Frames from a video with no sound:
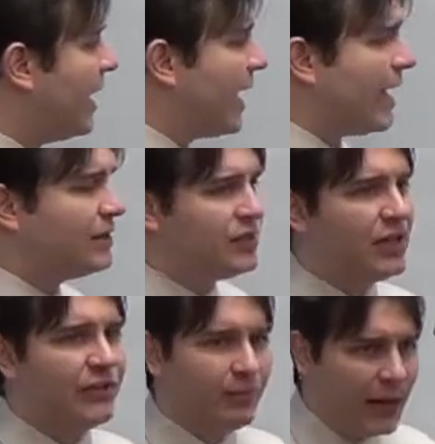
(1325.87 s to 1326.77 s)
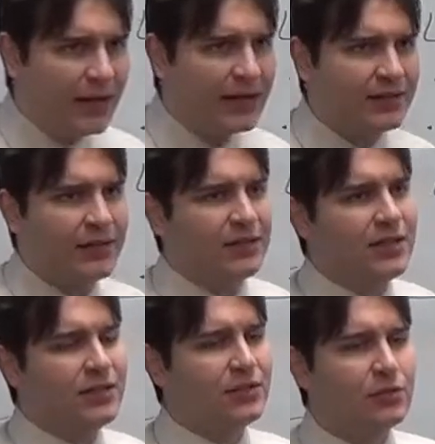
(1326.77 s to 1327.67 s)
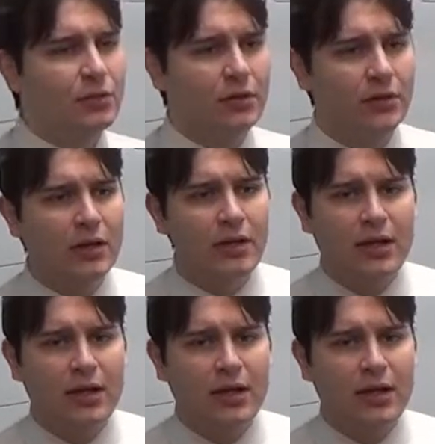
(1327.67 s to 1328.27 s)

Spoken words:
And if my SAT score